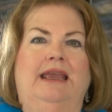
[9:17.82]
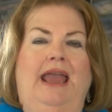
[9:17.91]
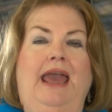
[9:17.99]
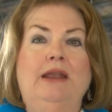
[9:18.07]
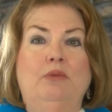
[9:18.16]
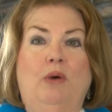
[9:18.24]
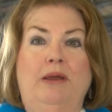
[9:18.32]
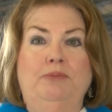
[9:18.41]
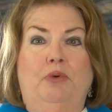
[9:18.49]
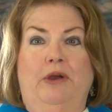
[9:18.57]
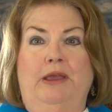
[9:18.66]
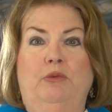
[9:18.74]
And at one
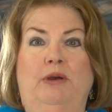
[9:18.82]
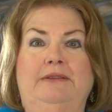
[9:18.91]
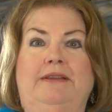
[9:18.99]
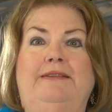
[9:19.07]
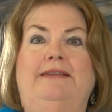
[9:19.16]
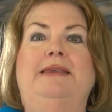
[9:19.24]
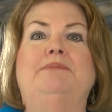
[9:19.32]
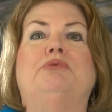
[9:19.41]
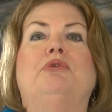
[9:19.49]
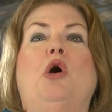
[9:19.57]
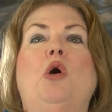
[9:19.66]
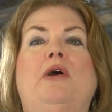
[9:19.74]
point when the sea
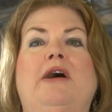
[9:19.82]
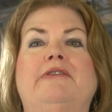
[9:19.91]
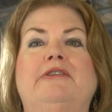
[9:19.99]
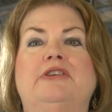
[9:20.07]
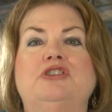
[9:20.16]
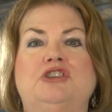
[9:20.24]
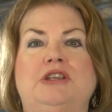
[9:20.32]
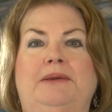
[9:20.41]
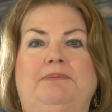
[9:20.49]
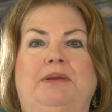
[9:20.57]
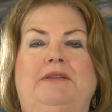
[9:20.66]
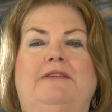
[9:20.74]
broke over the
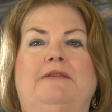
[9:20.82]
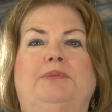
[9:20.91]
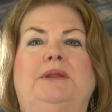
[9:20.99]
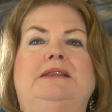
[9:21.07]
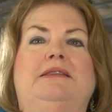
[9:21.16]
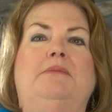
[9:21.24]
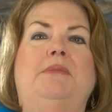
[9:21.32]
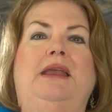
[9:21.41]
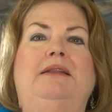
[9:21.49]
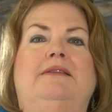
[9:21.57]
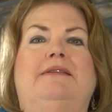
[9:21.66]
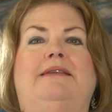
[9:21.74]
ship and split the
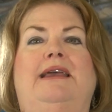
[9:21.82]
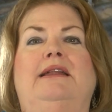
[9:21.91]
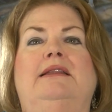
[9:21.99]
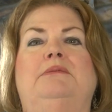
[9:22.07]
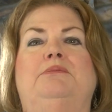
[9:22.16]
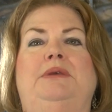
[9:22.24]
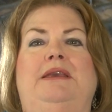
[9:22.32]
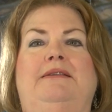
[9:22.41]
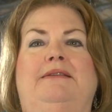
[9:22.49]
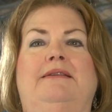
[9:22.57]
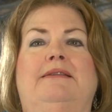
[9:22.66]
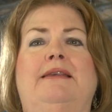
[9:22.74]
mainsail in
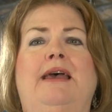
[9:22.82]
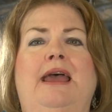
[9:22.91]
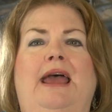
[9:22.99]
pieces